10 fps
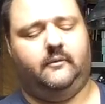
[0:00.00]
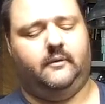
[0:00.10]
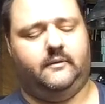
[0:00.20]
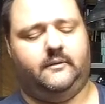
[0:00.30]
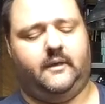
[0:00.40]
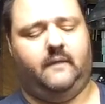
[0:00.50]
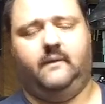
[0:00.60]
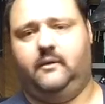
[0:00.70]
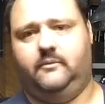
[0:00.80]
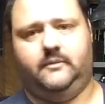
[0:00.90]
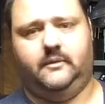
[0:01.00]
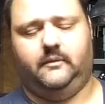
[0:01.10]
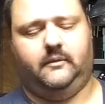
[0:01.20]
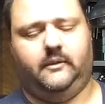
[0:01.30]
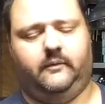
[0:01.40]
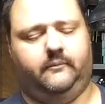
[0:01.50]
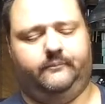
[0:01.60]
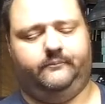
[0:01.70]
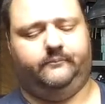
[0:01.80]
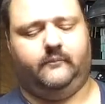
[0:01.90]
because I haven't used it in like,
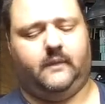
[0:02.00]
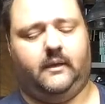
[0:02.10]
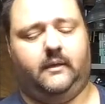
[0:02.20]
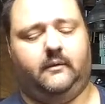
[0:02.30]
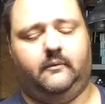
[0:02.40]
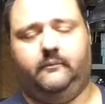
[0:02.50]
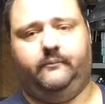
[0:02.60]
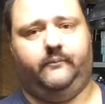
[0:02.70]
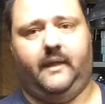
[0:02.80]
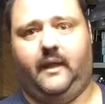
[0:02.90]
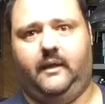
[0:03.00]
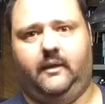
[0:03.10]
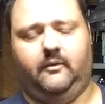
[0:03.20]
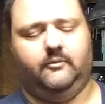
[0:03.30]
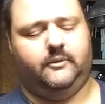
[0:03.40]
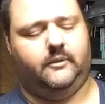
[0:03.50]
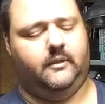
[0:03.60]
I don't know, 8 years.